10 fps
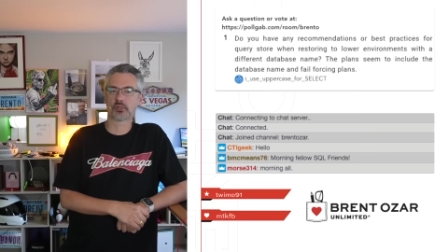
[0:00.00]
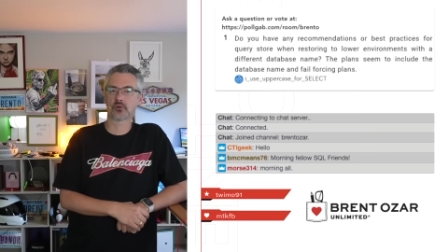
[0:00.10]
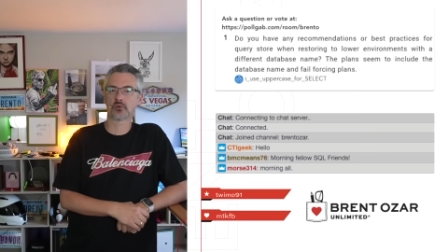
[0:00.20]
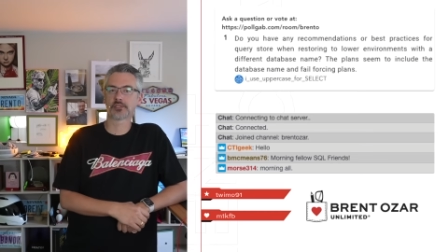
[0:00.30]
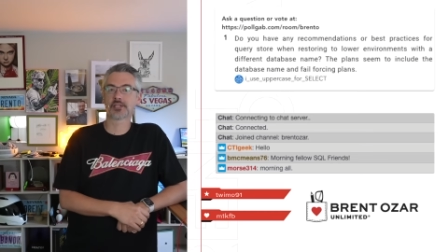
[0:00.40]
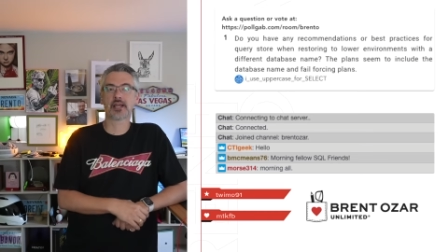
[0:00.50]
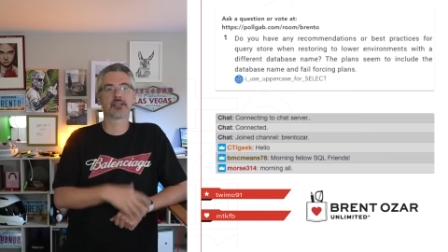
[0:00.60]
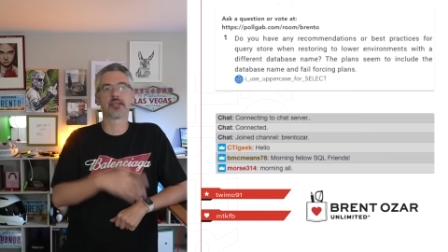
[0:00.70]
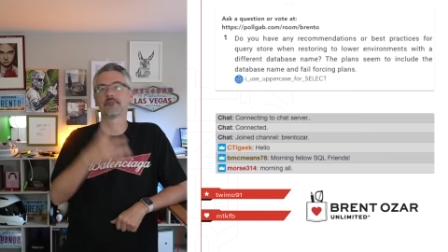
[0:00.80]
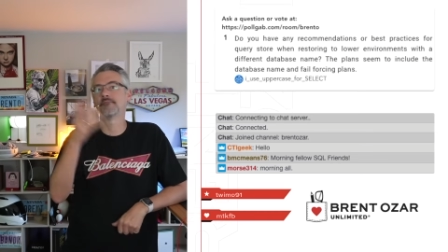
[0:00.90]

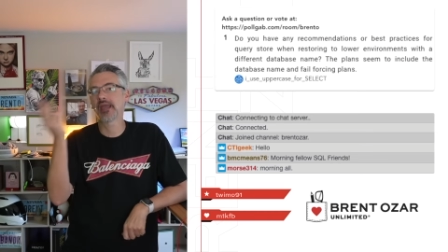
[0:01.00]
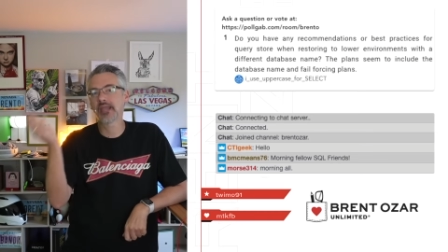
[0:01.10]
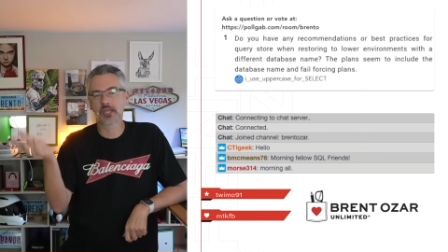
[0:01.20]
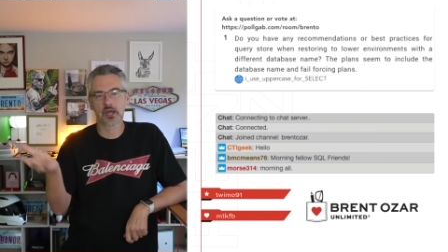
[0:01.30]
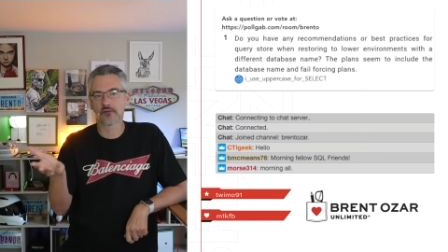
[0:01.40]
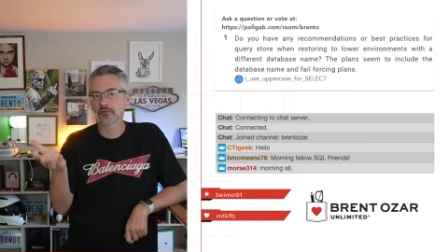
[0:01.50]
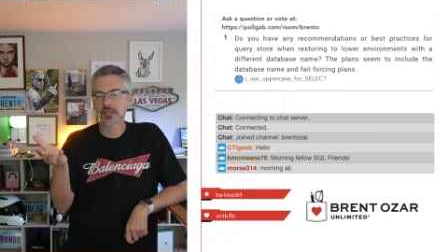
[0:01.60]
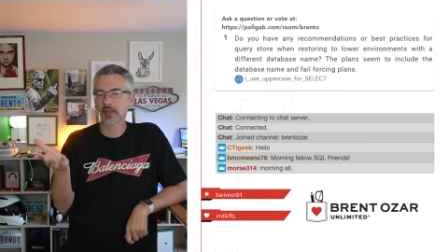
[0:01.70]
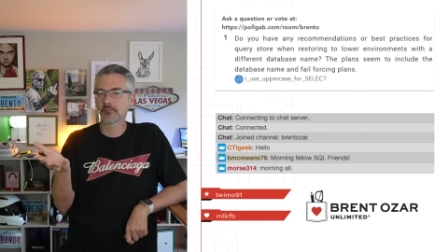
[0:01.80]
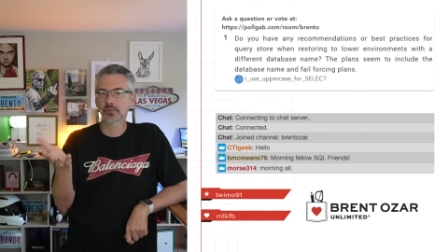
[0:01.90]
Pluralsight that may cover
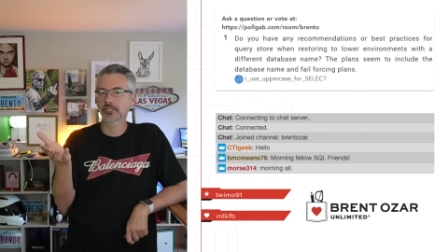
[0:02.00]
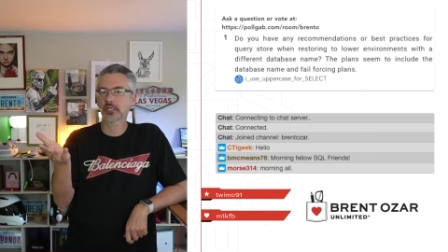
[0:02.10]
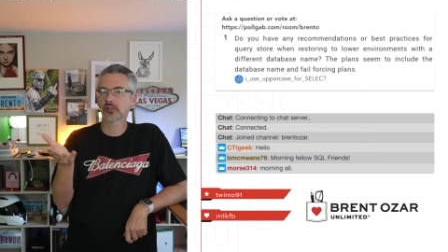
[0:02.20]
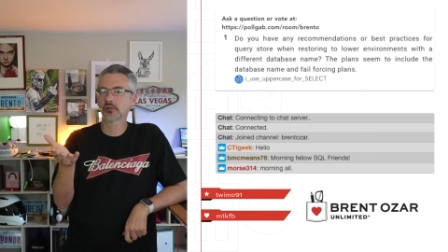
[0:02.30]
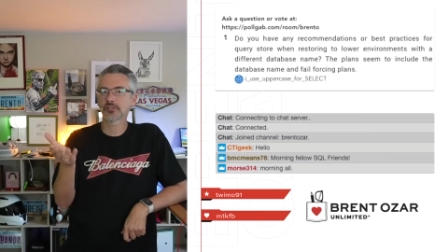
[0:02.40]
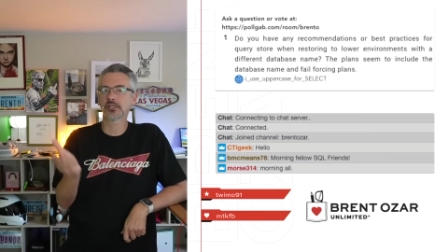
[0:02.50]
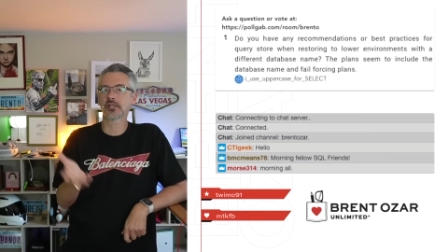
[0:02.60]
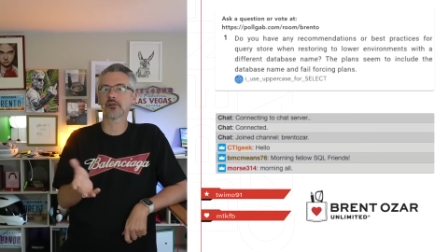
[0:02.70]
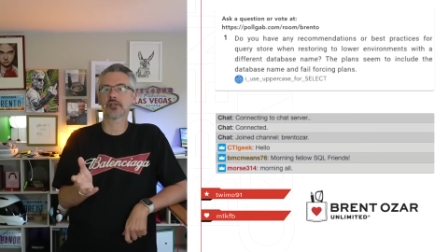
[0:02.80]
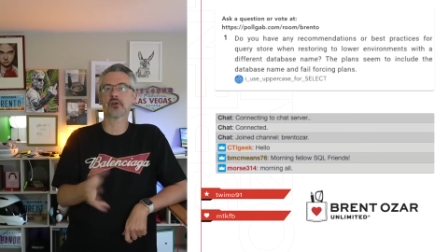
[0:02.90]
that particular
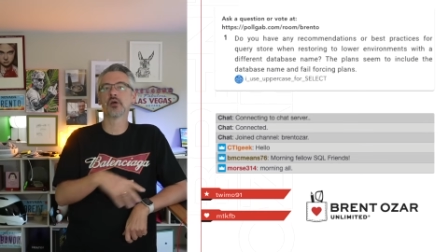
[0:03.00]
scenario.